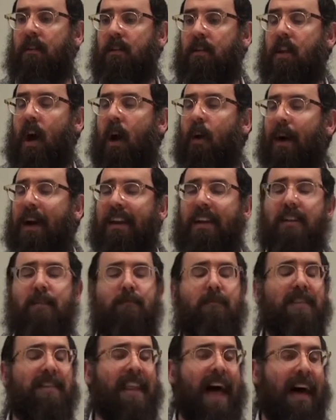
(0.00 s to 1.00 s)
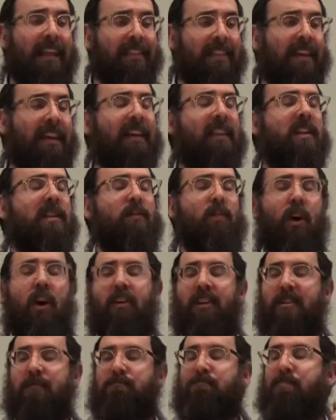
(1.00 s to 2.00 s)
Nothing in this
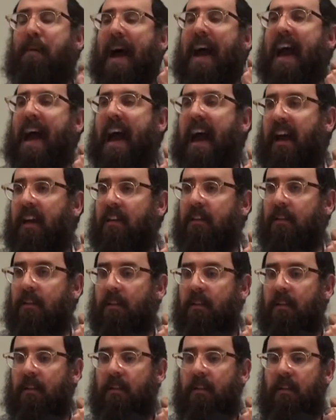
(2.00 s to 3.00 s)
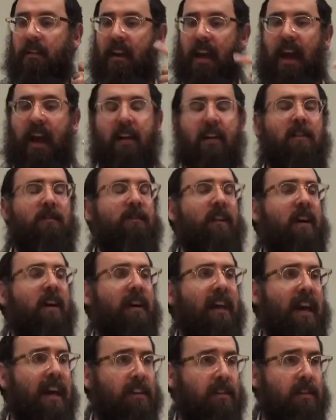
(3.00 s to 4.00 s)
world is bad at its
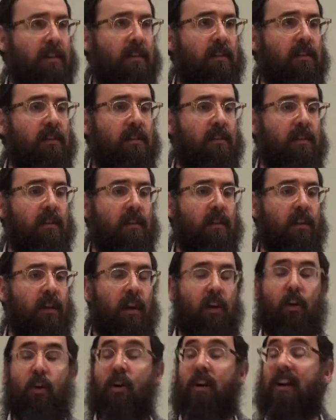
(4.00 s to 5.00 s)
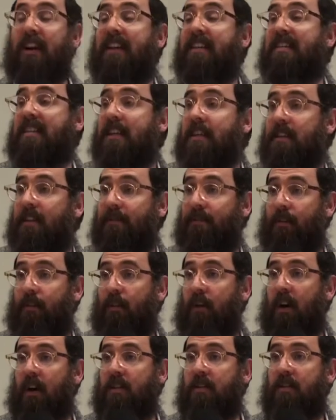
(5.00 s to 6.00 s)
very essence. It couldn't exist if it
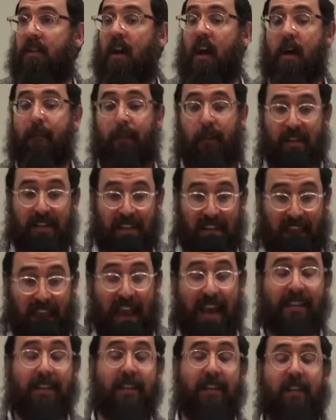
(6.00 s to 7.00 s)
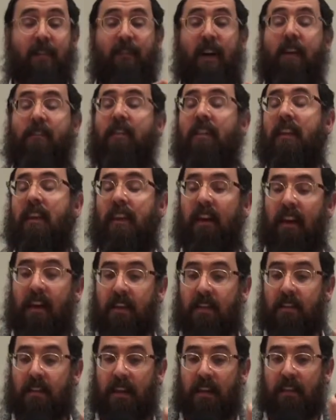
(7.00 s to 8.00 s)
was. Because at the essence of everything
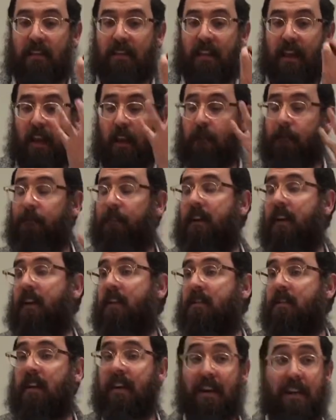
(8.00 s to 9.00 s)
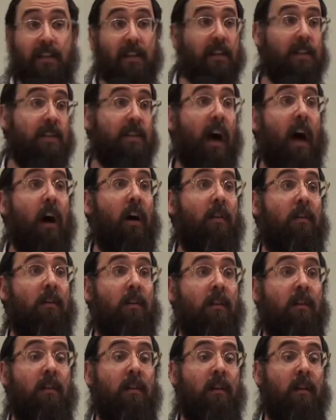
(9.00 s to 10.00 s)
is the infinite, is a
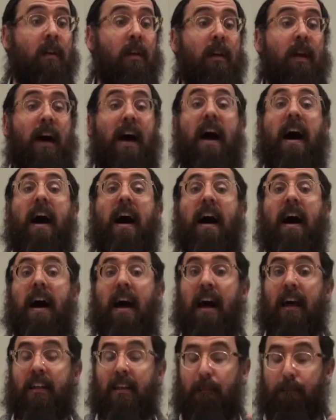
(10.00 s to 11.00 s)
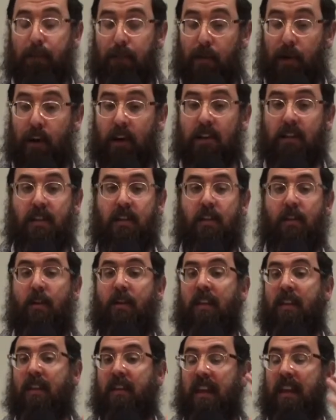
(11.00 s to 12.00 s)
soul. The person
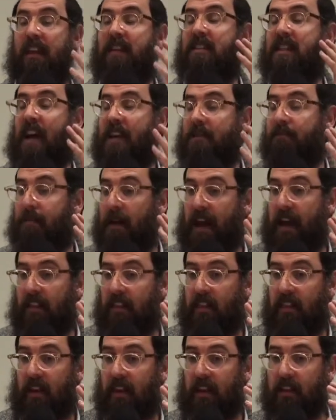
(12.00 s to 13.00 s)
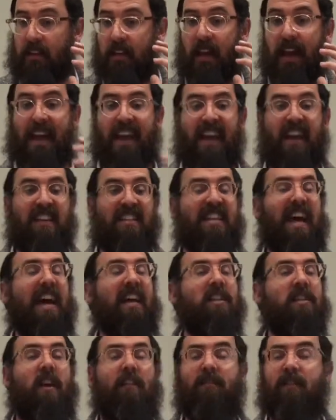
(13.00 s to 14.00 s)
or the thing does bad things. It
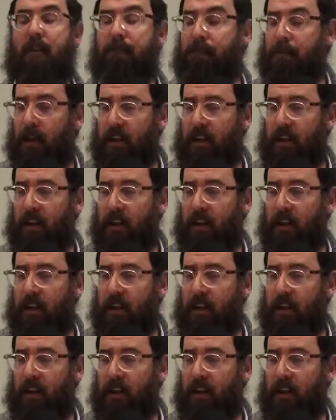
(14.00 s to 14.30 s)
takes over their